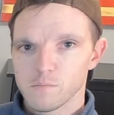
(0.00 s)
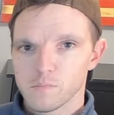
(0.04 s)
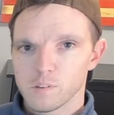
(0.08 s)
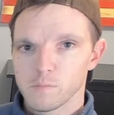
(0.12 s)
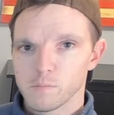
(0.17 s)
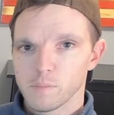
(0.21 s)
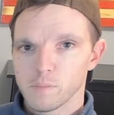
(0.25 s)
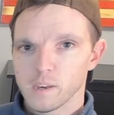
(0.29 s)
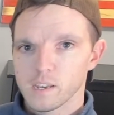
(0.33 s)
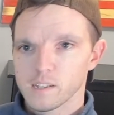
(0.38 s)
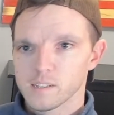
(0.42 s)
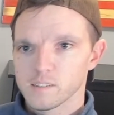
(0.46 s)
it
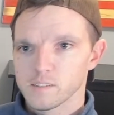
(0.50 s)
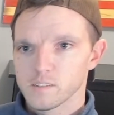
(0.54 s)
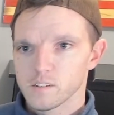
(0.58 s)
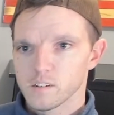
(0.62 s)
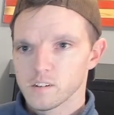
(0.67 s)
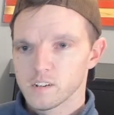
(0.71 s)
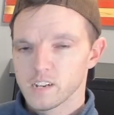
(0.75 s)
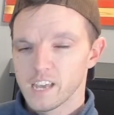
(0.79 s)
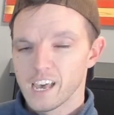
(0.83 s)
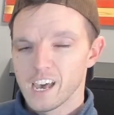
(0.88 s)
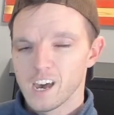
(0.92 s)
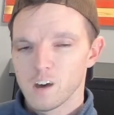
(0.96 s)
depends
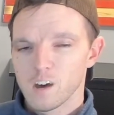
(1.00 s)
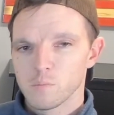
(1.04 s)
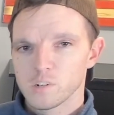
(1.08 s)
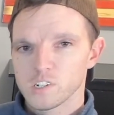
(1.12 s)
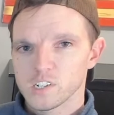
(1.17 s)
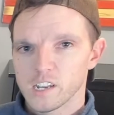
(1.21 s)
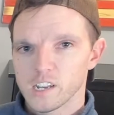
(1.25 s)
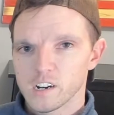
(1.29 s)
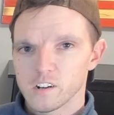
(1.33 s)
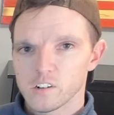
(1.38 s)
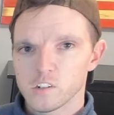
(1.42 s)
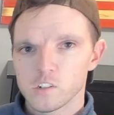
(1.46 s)
on how
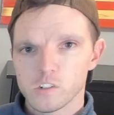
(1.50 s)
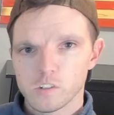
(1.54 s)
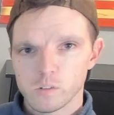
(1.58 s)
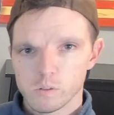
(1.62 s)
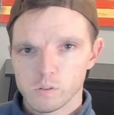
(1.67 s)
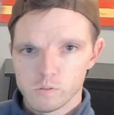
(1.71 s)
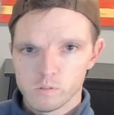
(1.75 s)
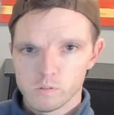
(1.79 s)
much energy you